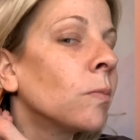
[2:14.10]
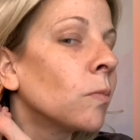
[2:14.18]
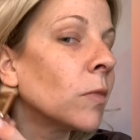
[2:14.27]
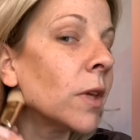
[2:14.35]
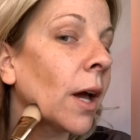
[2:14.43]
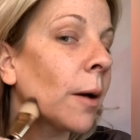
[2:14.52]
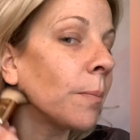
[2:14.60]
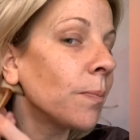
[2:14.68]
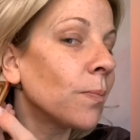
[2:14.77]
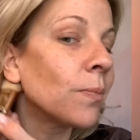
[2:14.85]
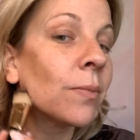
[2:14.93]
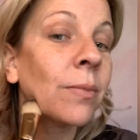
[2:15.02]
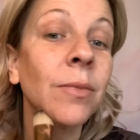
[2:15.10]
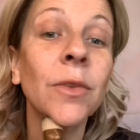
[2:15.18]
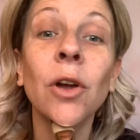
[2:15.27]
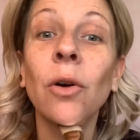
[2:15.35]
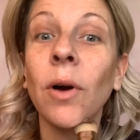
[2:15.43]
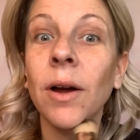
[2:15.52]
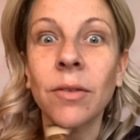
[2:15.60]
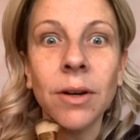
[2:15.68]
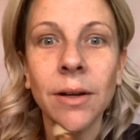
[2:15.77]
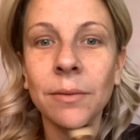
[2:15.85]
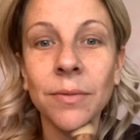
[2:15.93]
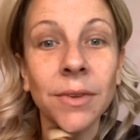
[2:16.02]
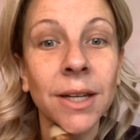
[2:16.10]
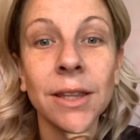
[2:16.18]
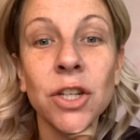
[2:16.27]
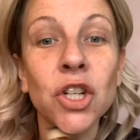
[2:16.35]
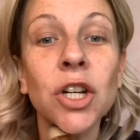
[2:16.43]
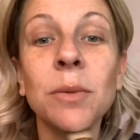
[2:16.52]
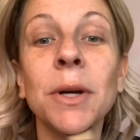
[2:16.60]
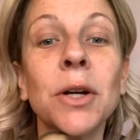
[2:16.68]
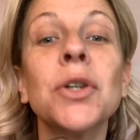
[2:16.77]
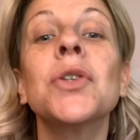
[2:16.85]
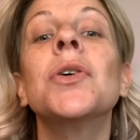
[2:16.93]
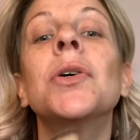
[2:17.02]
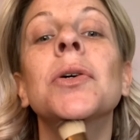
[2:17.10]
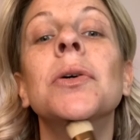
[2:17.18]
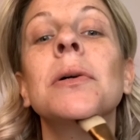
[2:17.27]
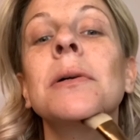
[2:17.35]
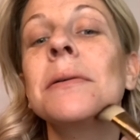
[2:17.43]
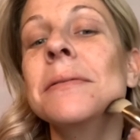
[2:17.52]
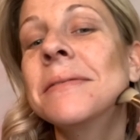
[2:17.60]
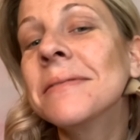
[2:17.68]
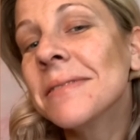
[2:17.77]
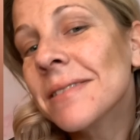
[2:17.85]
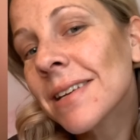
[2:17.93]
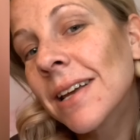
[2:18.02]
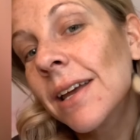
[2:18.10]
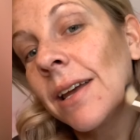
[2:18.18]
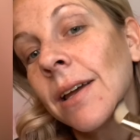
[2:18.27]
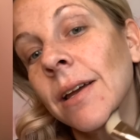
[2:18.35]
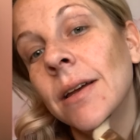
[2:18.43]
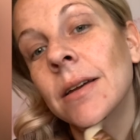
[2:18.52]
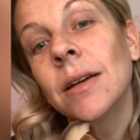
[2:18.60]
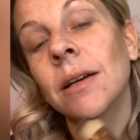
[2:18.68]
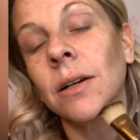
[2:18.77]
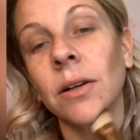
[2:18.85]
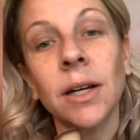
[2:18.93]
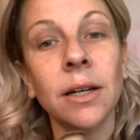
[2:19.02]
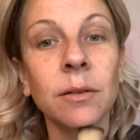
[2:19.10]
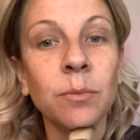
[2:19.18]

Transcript: Yeah, gravity, like John Mayer's song. Okay.